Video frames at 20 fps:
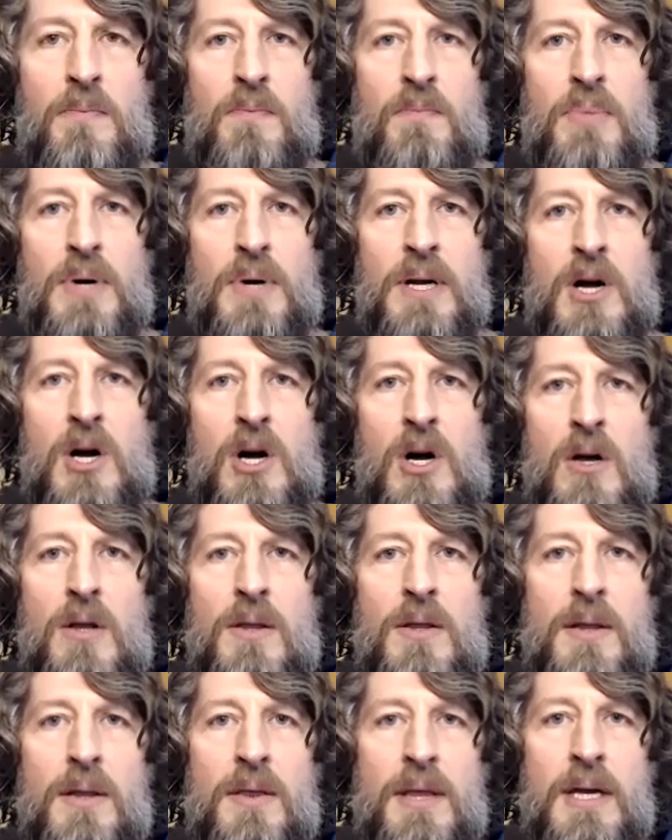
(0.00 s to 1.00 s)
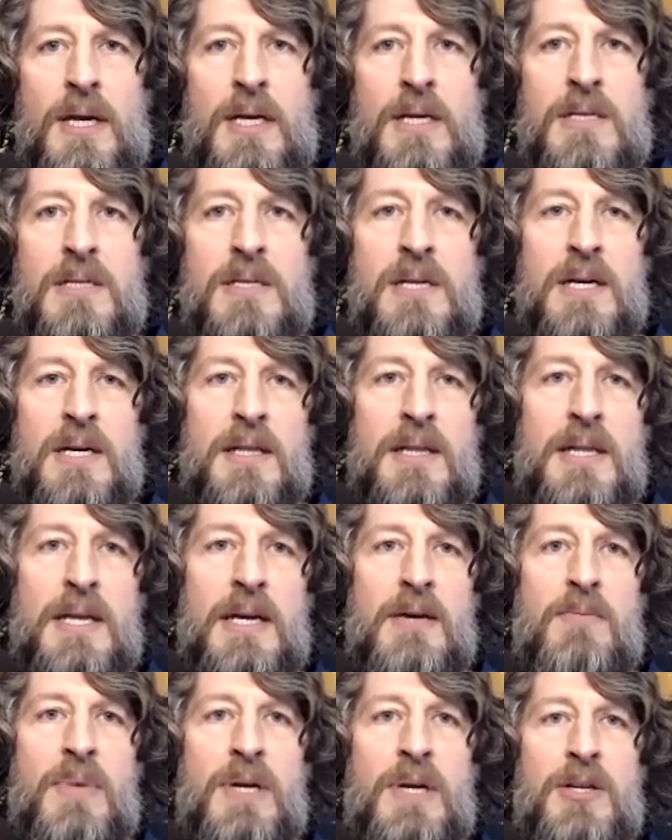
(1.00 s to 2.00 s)
But all the things that
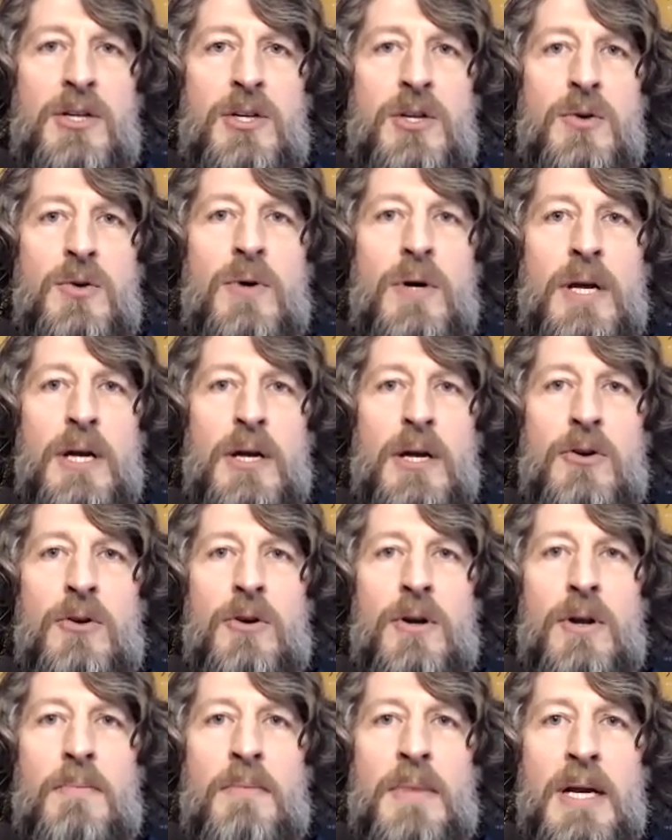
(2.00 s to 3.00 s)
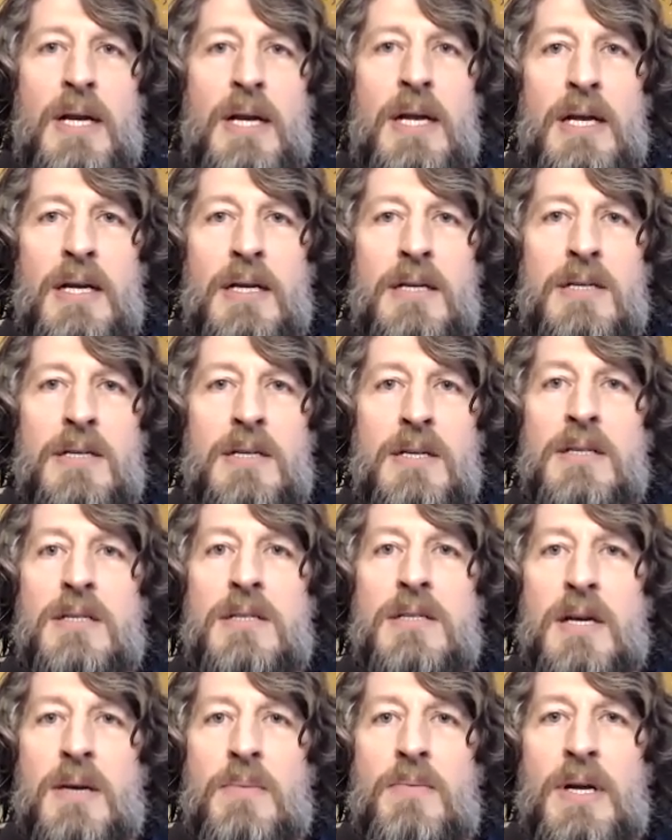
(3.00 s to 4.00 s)
they've been doing or emitting
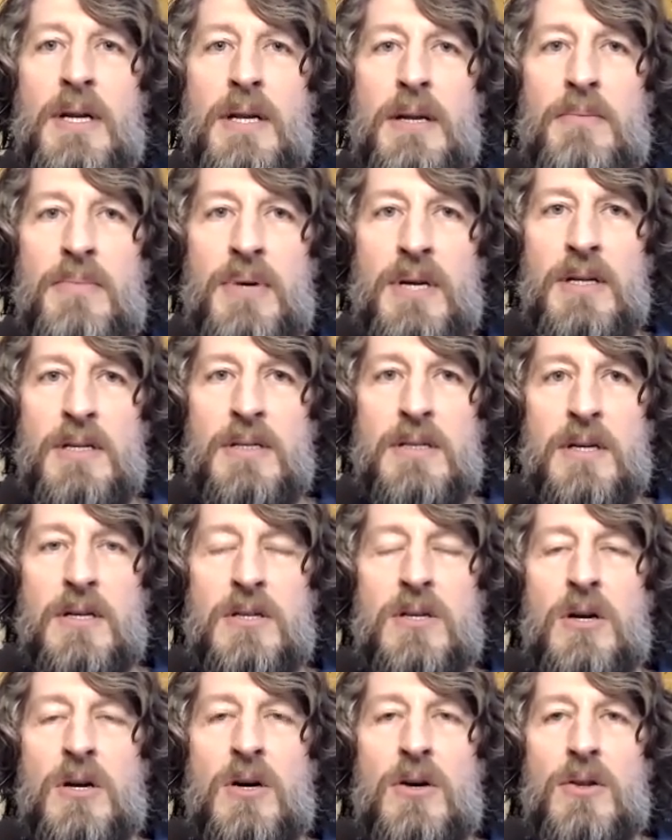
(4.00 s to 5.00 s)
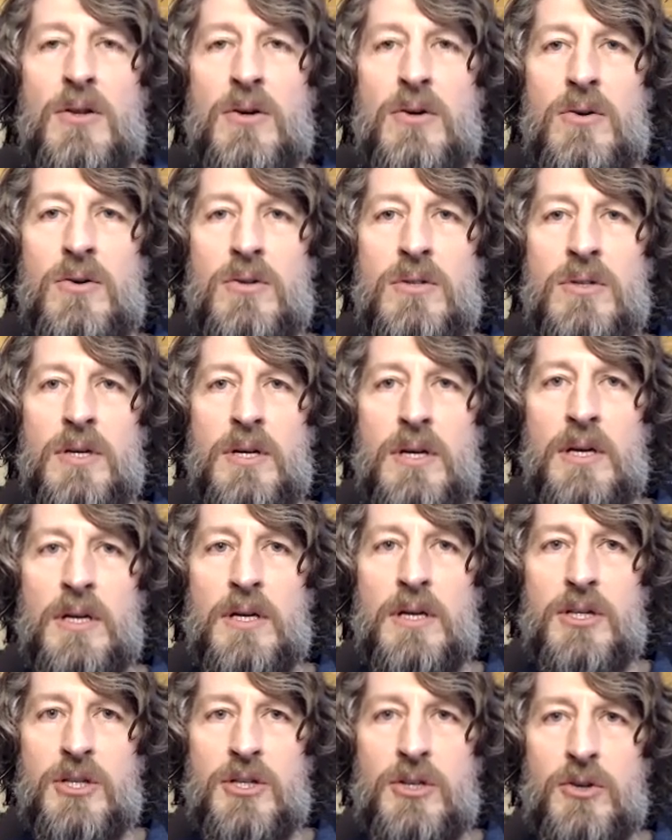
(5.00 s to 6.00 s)
since they've been in business, all those
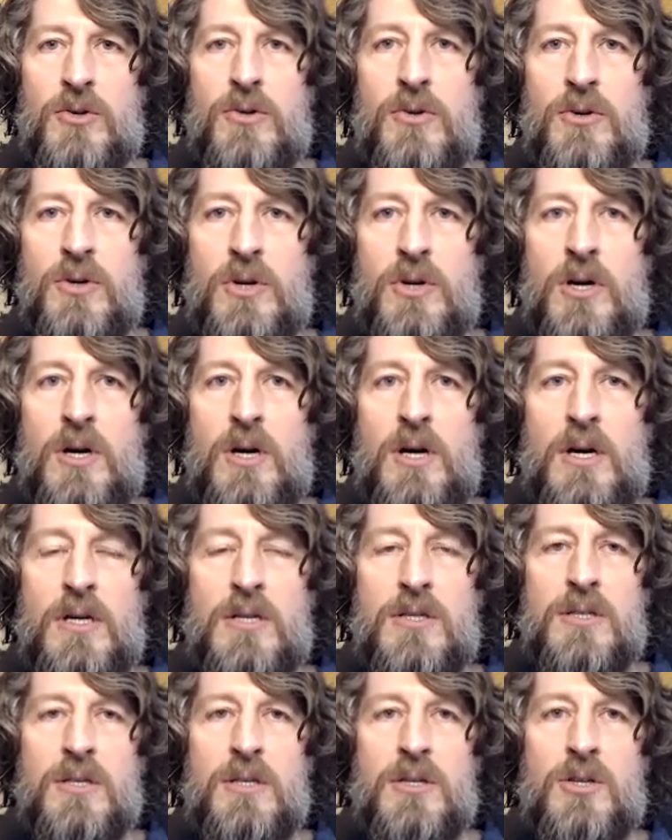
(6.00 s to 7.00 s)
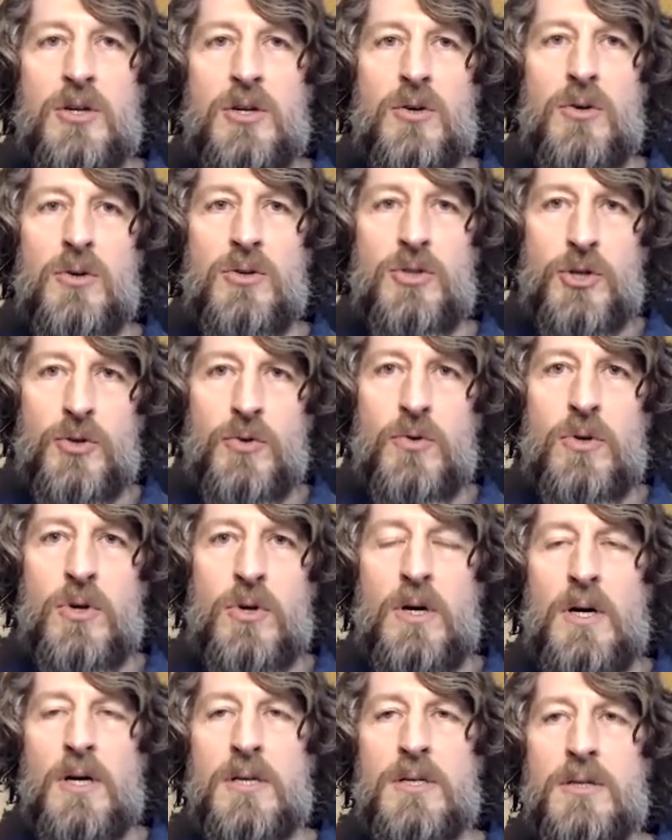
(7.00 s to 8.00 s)
external costs, the to- true
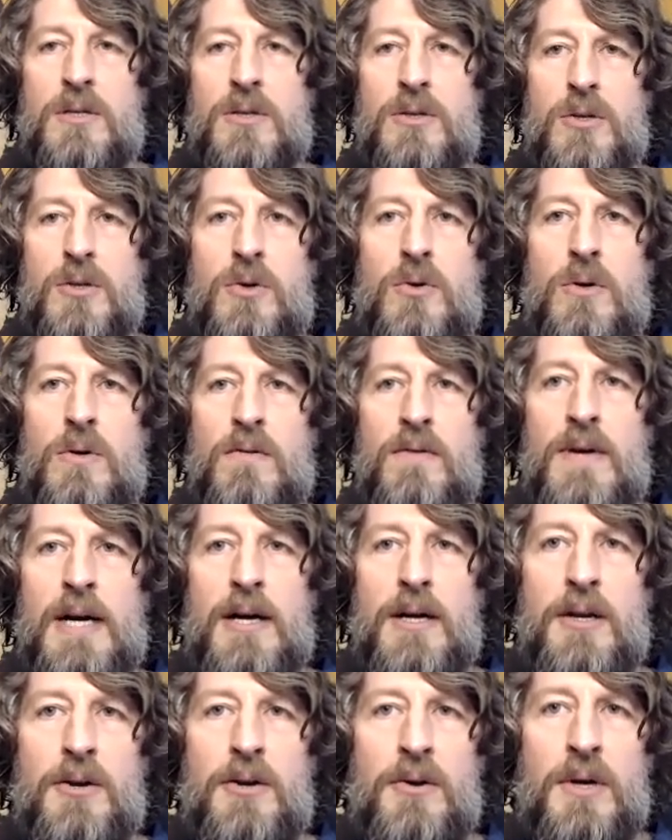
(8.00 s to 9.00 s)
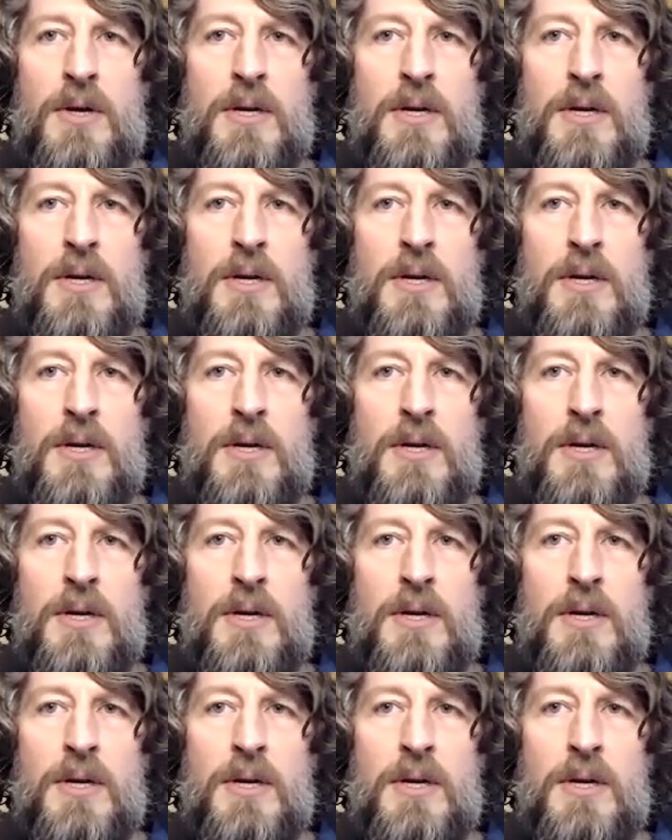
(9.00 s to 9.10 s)
costs, the total value.